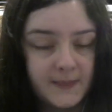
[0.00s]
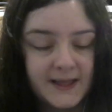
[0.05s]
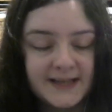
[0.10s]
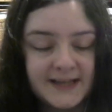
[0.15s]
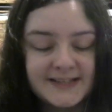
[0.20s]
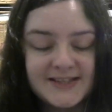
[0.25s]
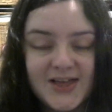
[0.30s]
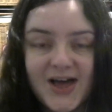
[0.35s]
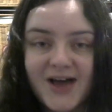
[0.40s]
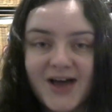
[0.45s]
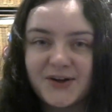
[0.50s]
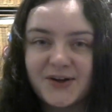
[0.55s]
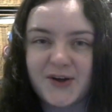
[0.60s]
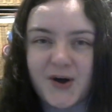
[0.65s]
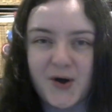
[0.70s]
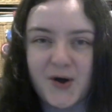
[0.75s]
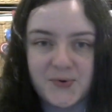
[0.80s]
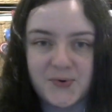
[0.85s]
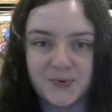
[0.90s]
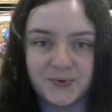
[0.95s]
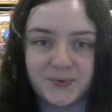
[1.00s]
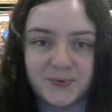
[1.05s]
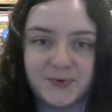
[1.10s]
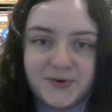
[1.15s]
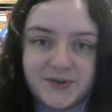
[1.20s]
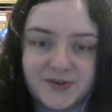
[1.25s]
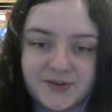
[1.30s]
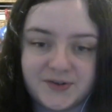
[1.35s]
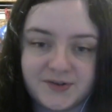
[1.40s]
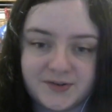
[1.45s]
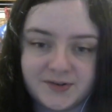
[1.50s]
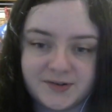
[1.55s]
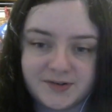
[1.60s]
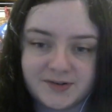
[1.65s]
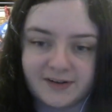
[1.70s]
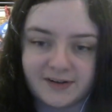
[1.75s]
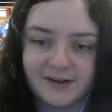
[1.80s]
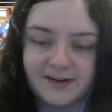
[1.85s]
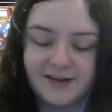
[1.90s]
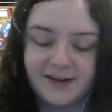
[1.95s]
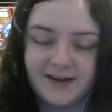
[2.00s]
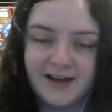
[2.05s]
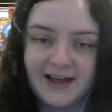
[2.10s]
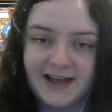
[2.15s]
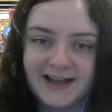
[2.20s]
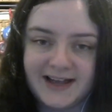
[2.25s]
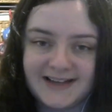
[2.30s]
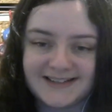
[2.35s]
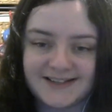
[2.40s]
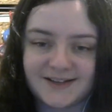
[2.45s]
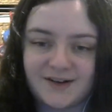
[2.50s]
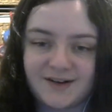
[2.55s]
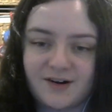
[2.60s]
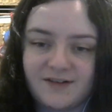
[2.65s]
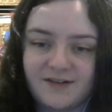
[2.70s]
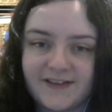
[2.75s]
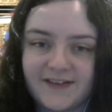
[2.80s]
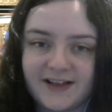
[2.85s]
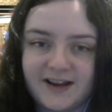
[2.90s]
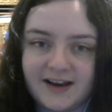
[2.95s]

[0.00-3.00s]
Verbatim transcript: Is that code? Is the coughing